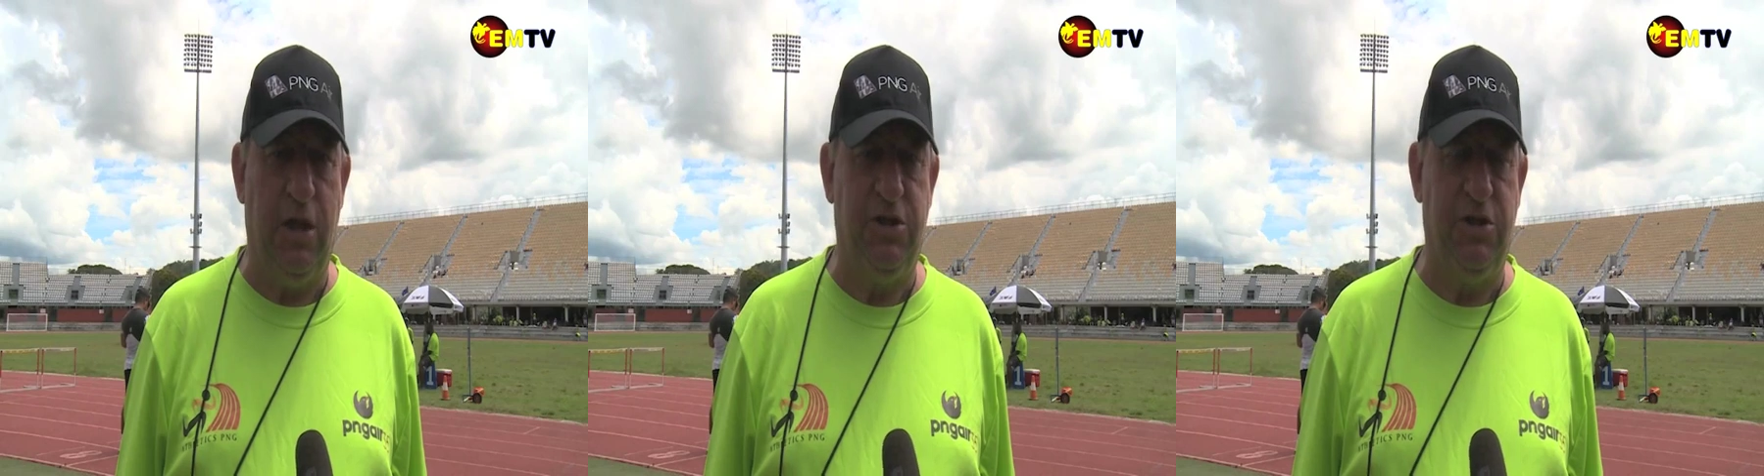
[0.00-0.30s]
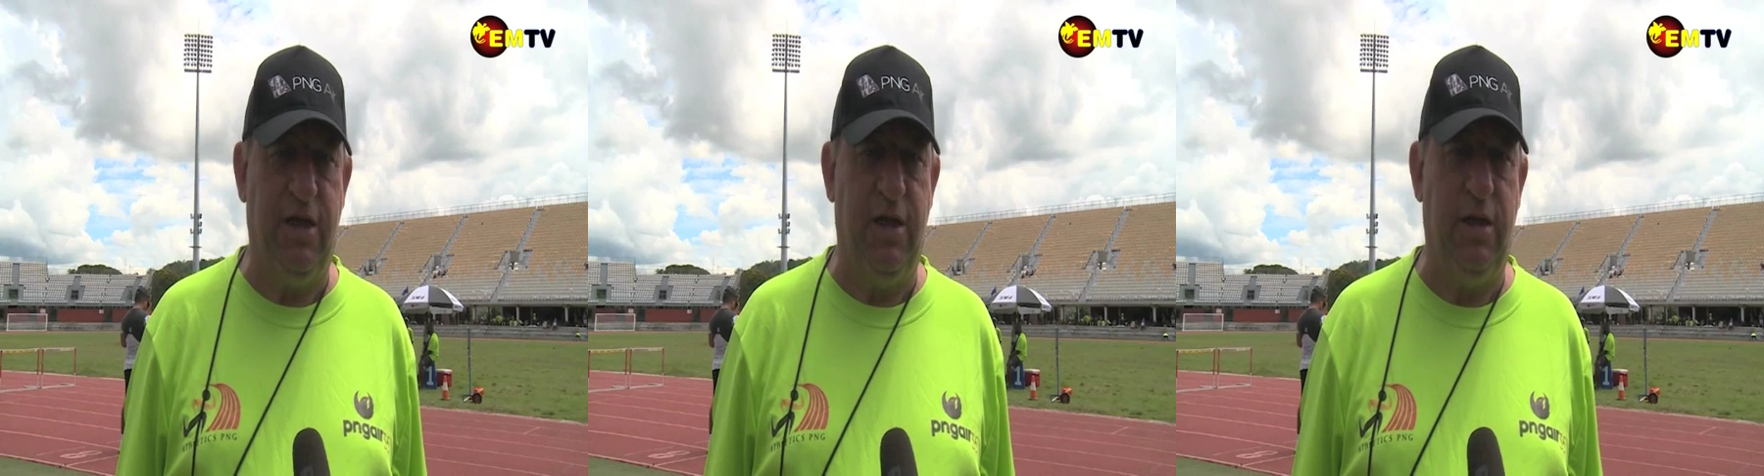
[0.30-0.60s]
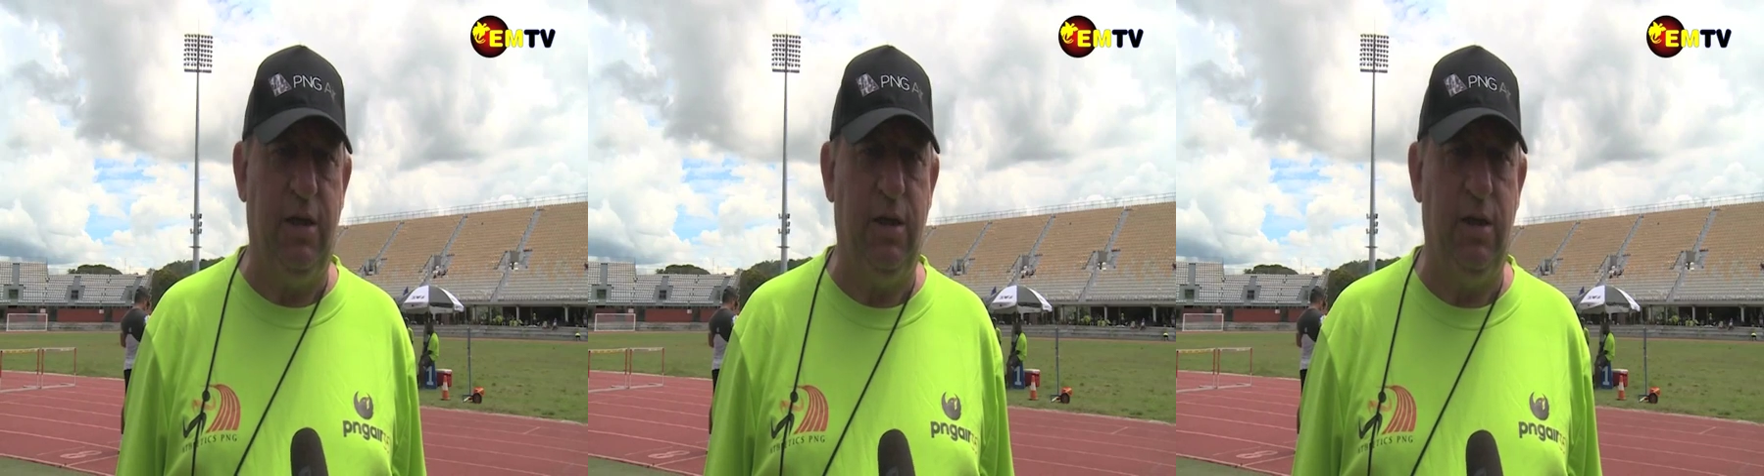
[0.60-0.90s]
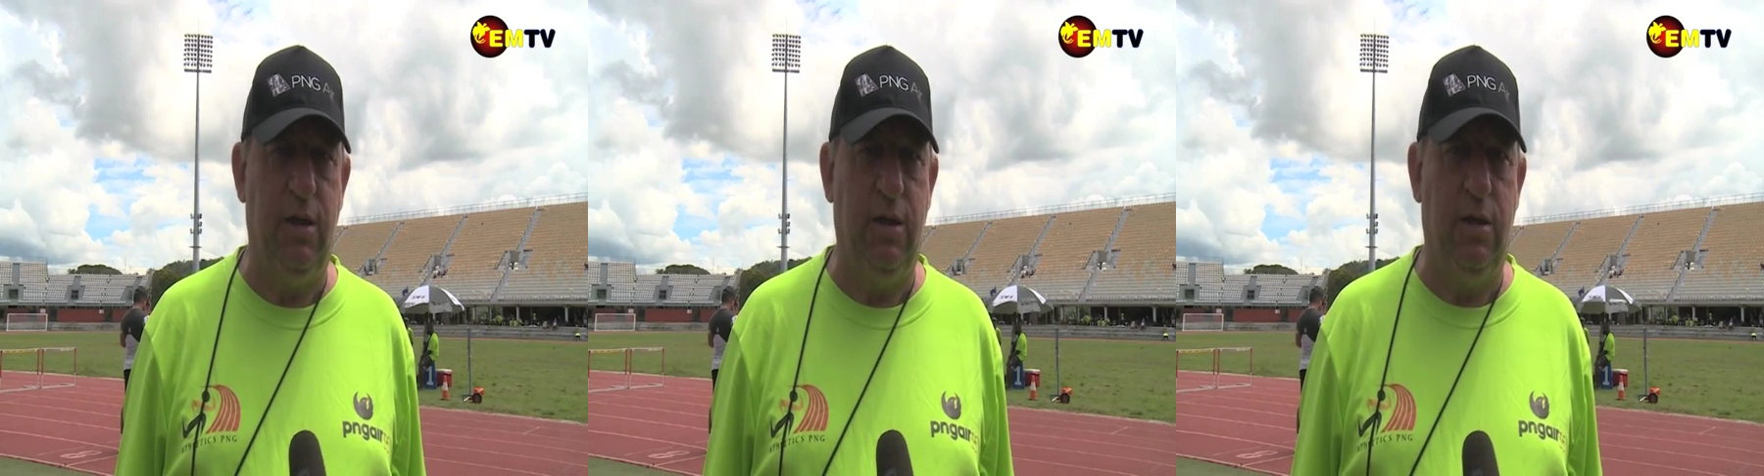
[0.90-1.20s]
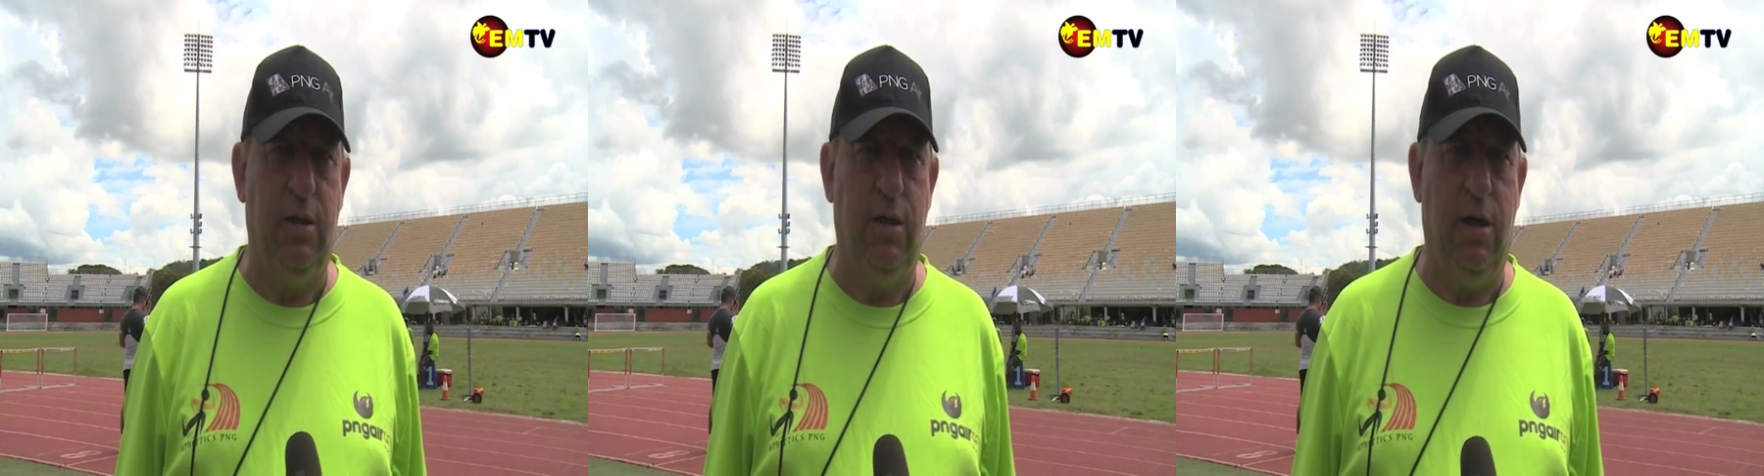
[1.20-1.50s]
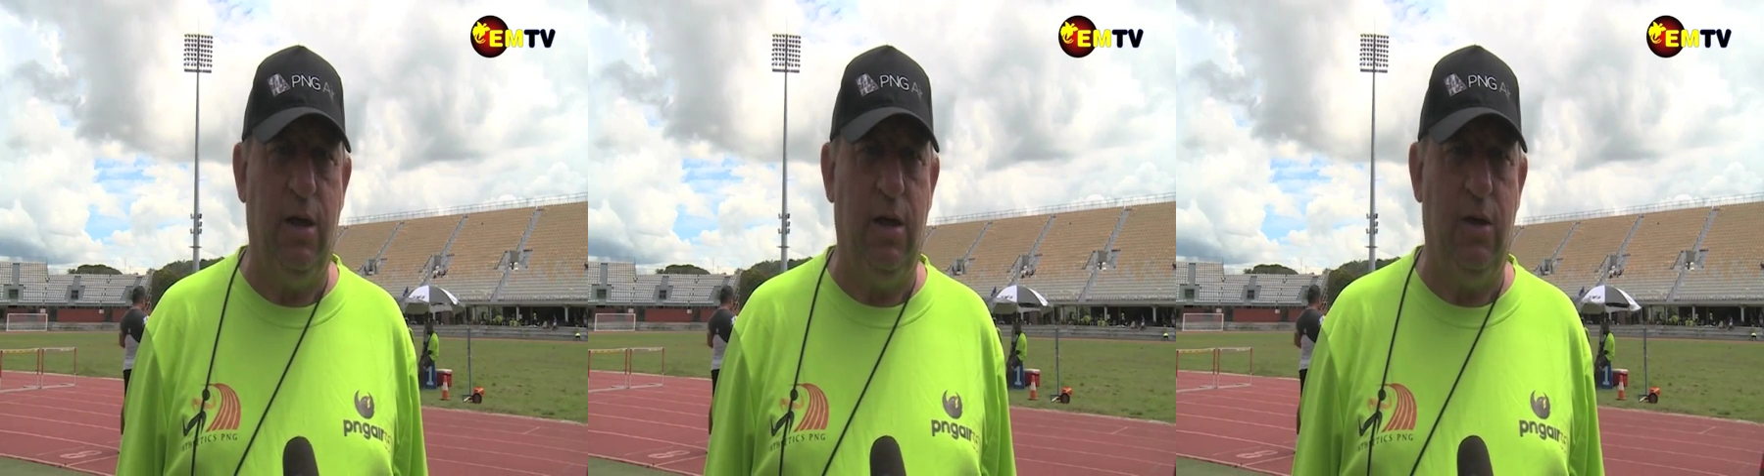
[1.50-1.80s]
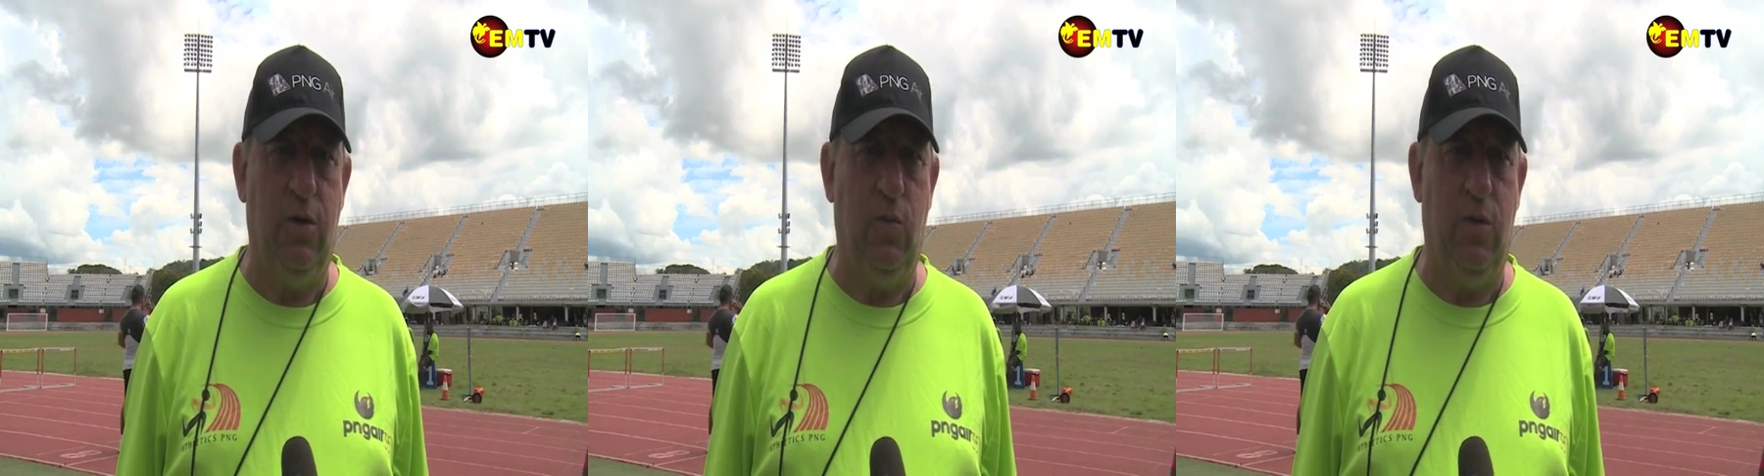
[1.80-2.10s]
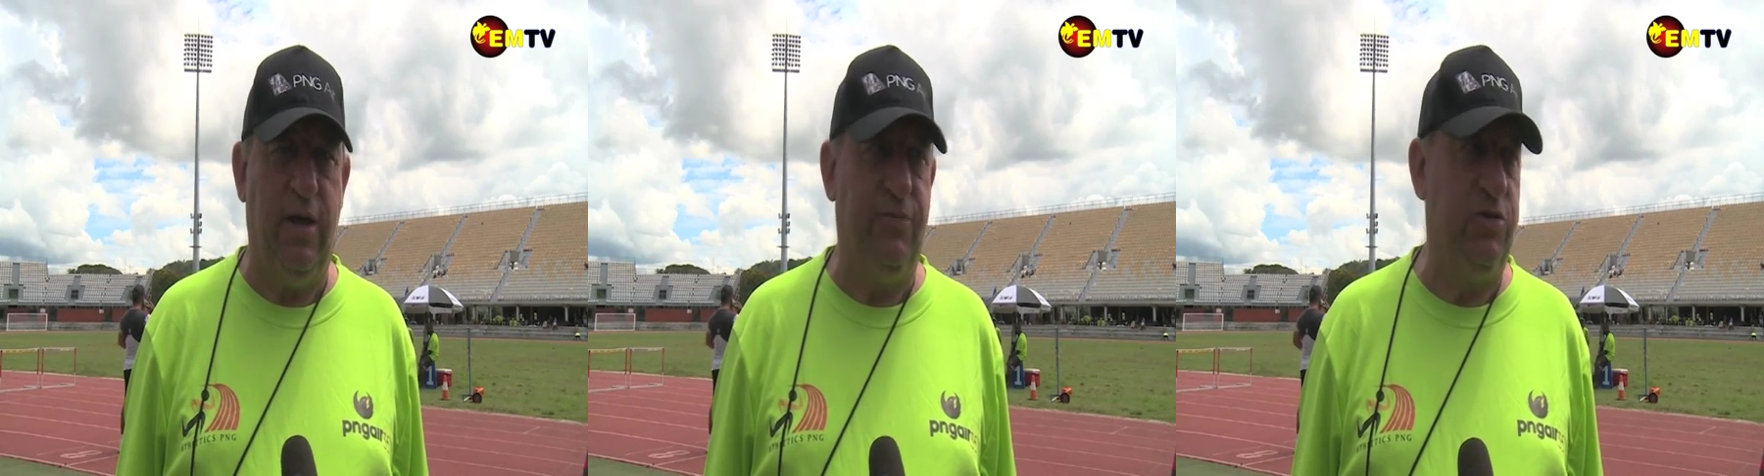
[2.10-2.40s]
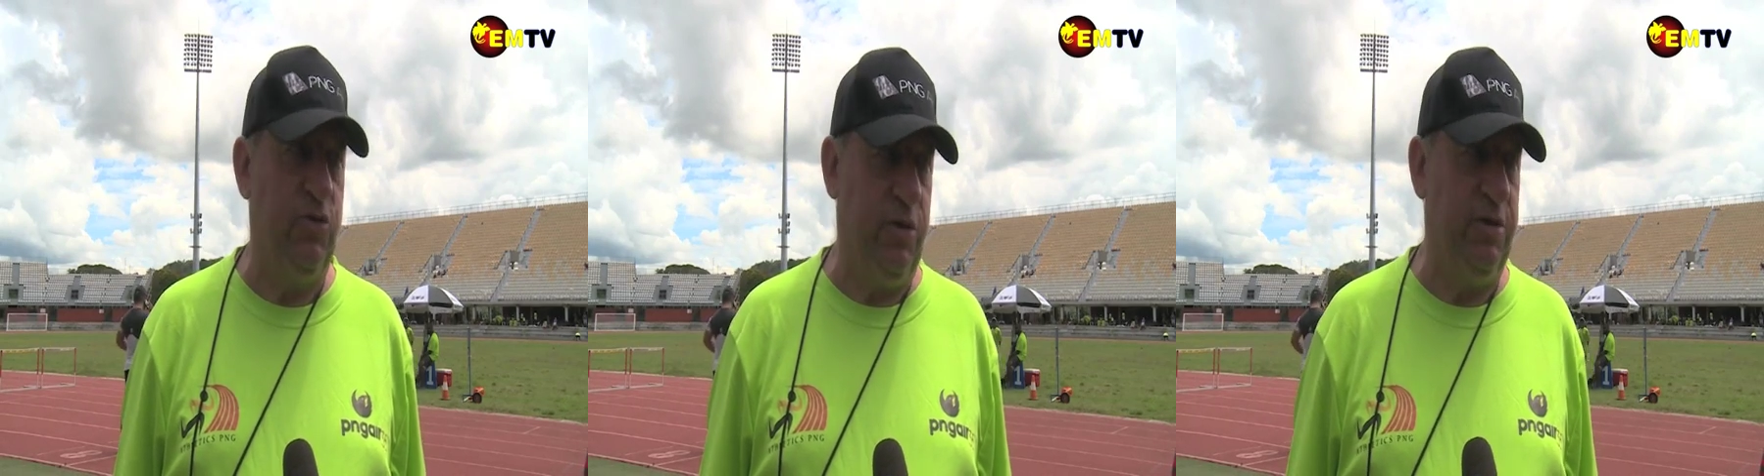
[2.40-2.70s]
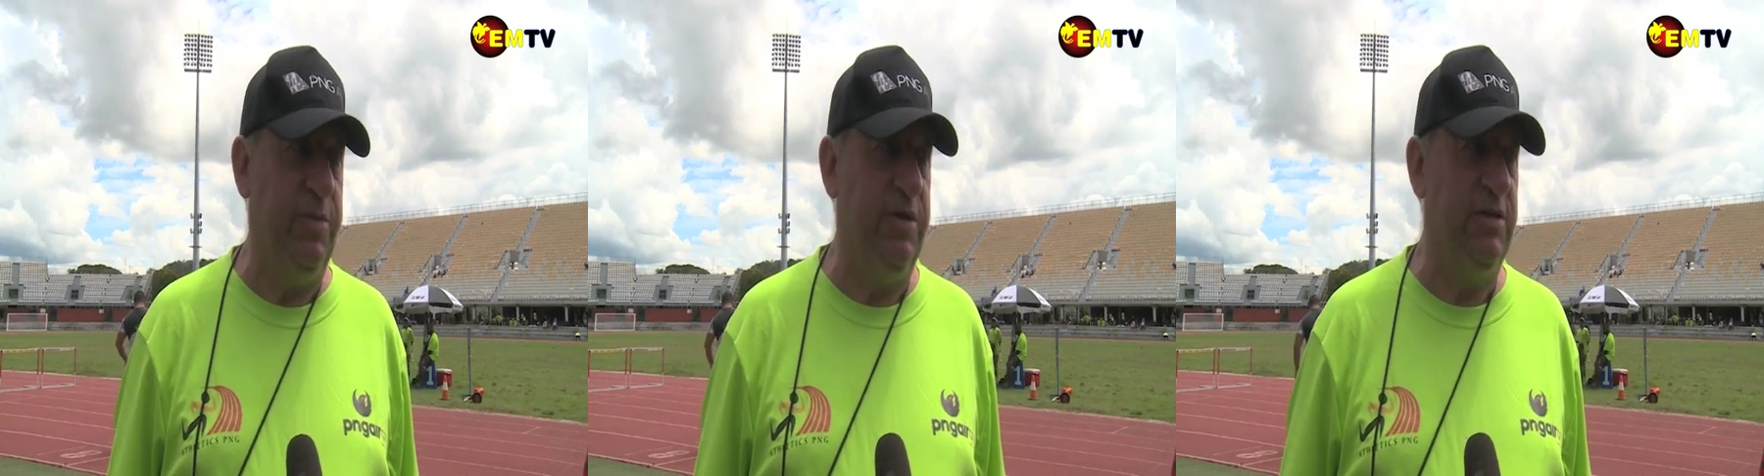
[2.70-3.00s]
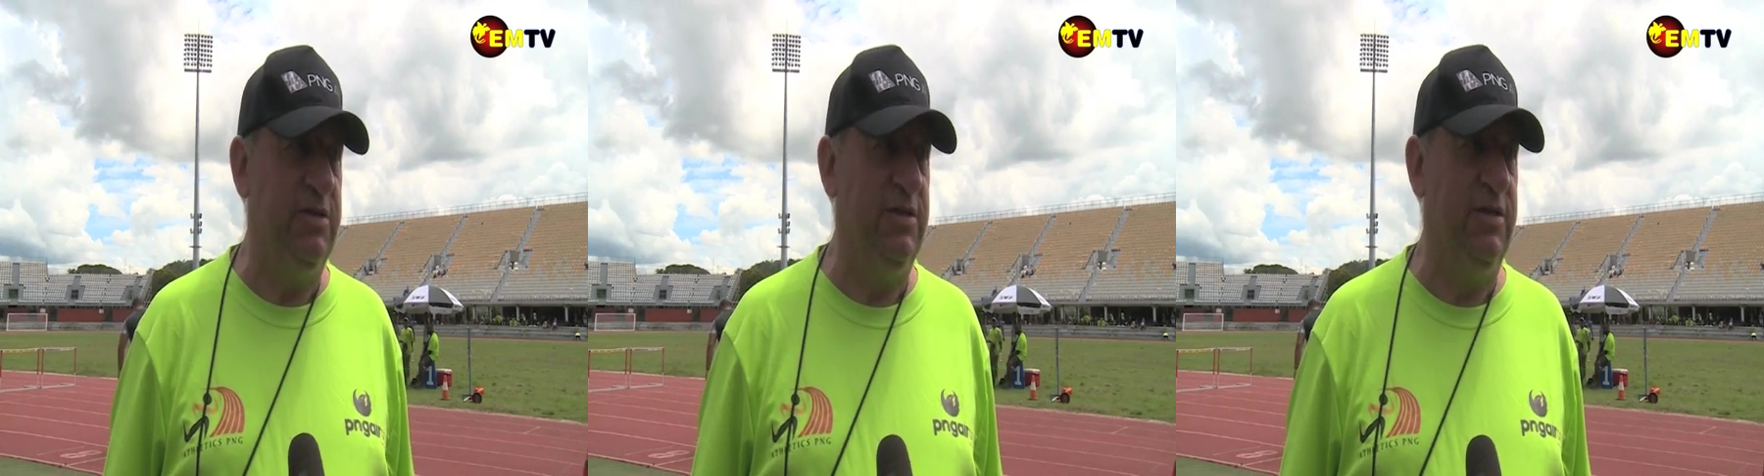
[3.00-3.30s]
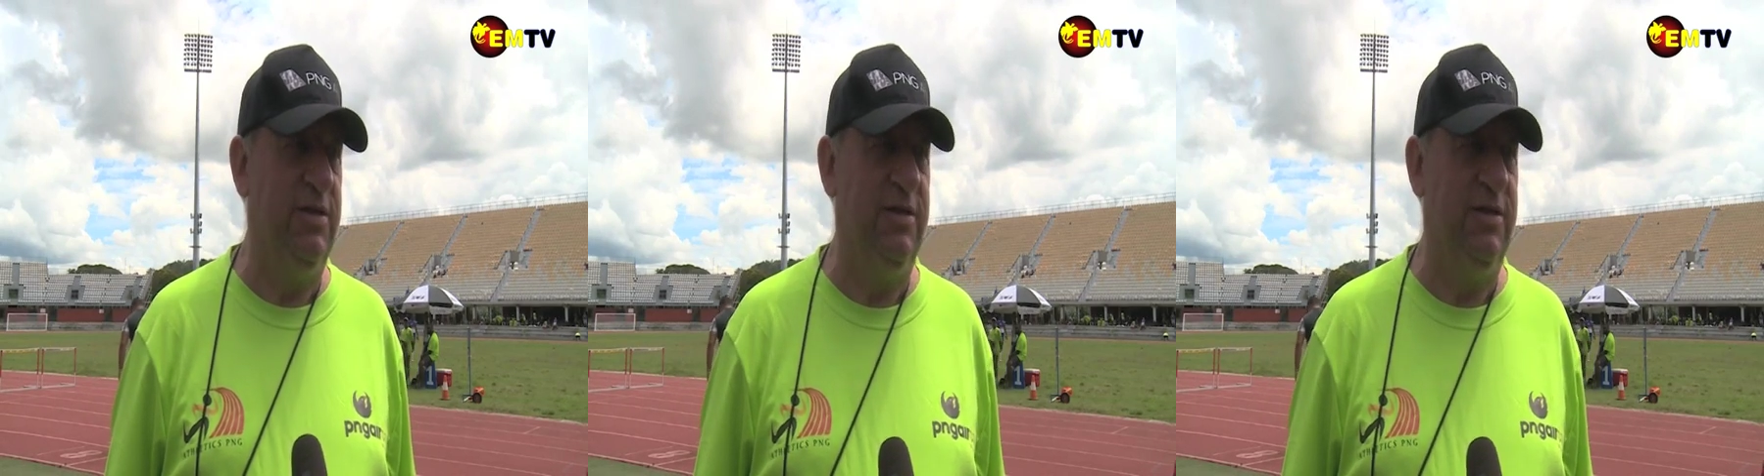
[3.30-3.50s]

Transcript: Today uh, we have the 200 meters,